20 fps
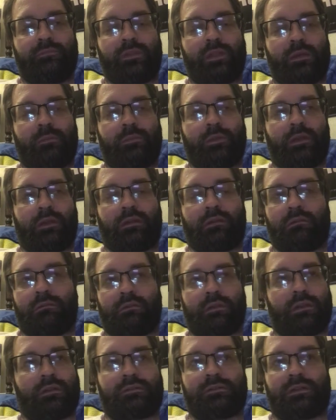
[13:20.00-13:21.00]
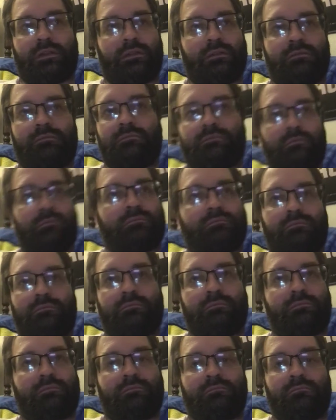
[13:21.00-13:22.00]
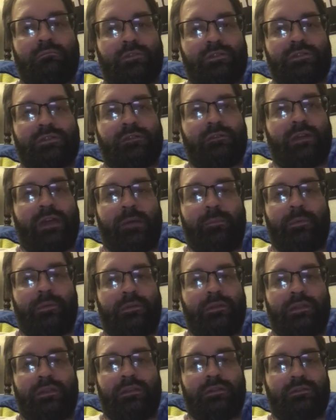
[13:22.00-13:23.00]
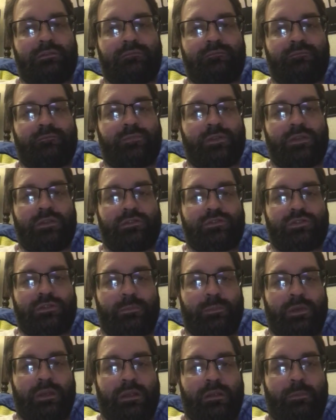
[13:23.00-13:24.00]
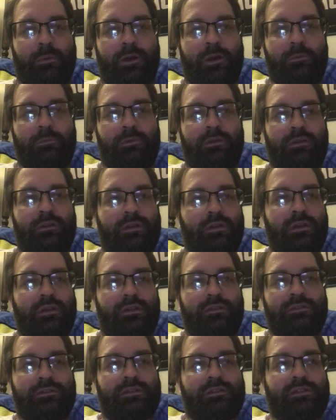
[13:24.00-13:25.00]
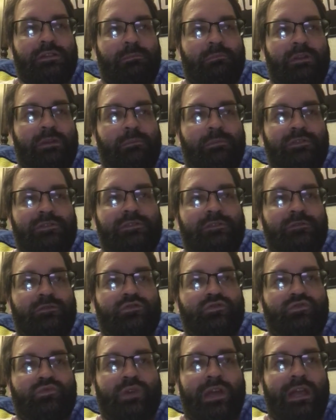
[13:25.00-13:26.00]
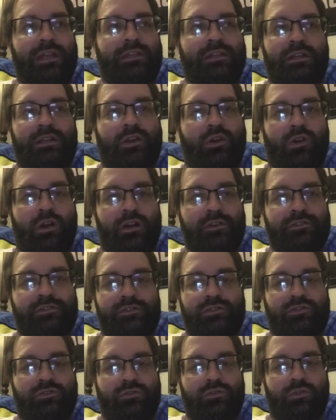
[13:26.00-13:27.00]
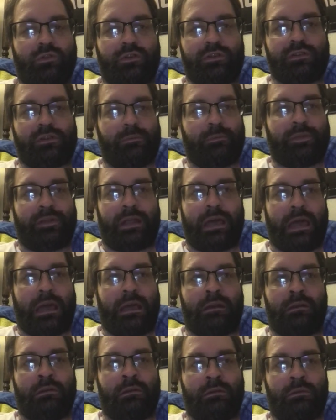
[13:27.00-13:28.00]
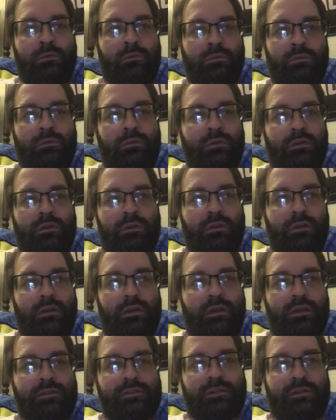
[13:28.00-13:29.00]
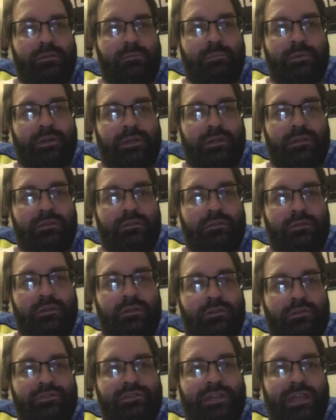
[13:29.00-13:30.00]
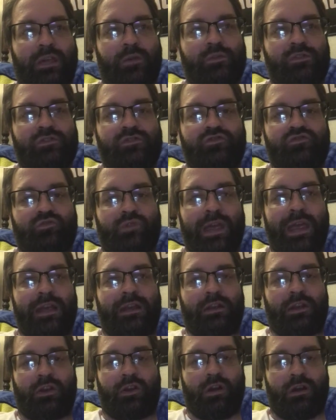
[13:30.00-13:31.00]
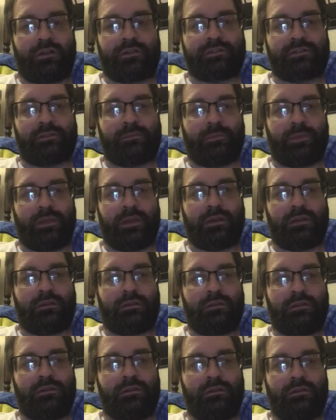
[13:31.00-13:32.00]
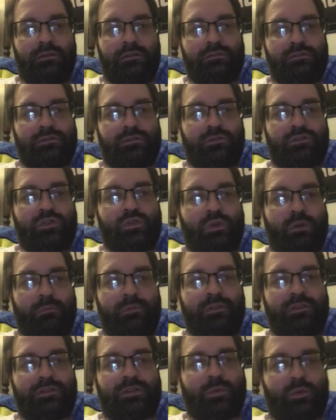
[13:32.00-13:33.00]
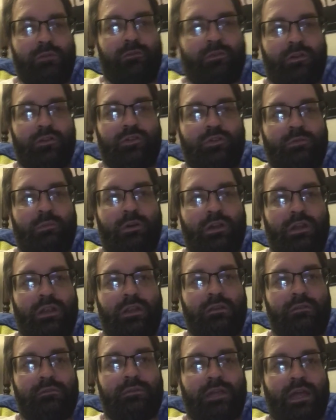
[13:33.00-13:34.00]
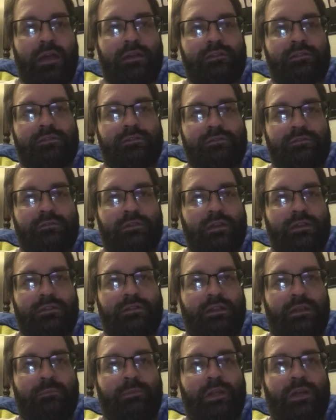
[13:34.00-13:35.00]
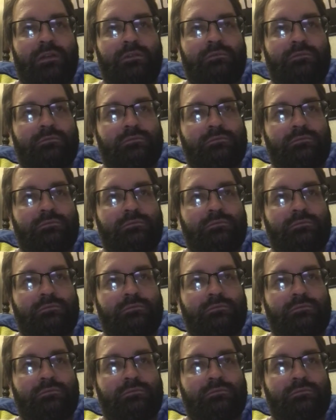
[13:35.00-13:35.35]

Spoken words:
I'm like, I said, it must have happened in the shipping department. I said, somebody must have dragged it across a screw or something. I don't know. I said, but it looks like it was dragged across something. She goes, you want me just to refund your money? Yes. I said, I'm done.